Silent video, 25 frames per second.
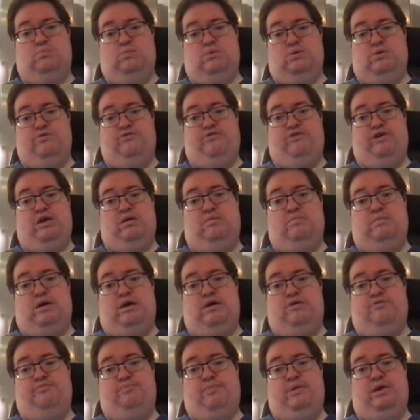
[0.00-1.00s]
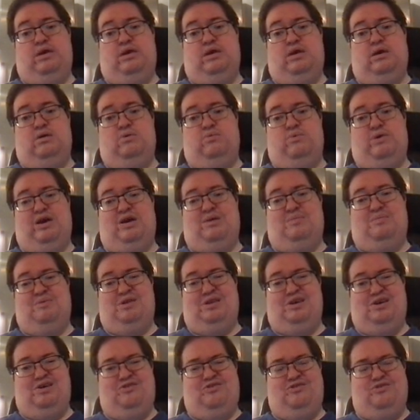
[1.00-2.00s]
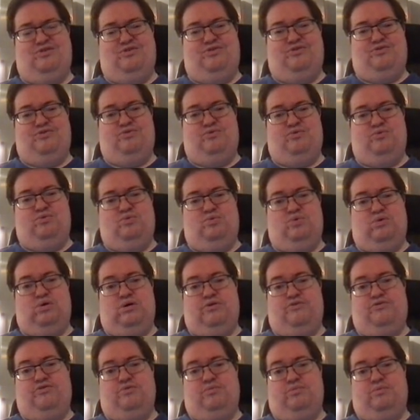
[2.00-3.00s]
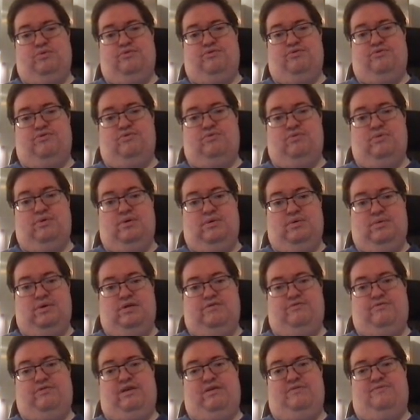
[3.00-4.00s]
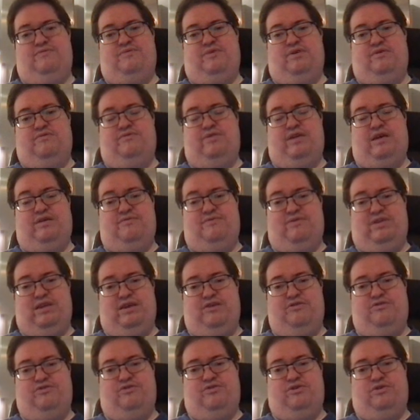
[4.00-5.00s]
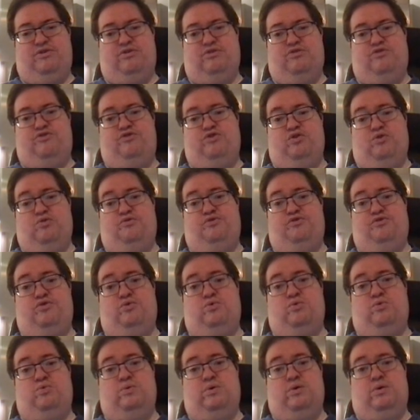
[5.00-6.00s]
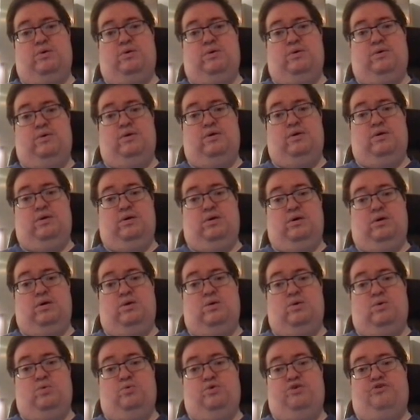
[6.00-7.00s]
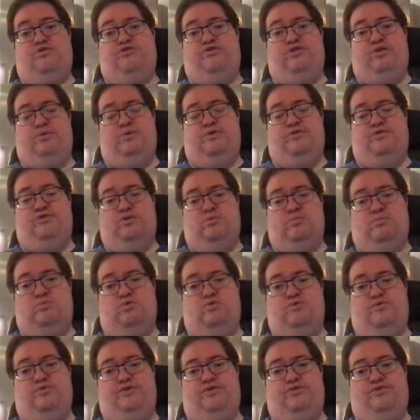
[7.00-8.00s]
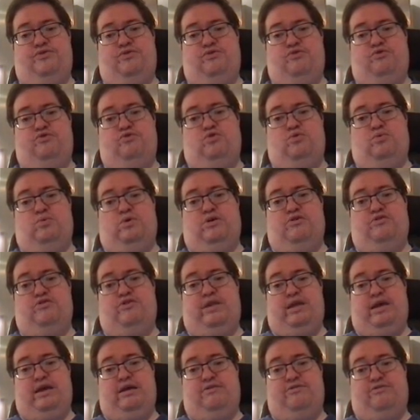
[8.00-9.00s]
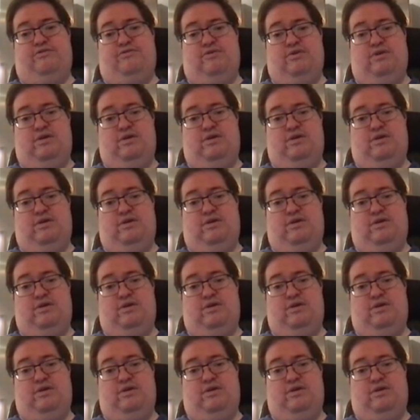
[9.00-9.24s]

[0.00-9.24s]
Same as making recommendations to customers. If Netflix shows you which series or movies you should watch next,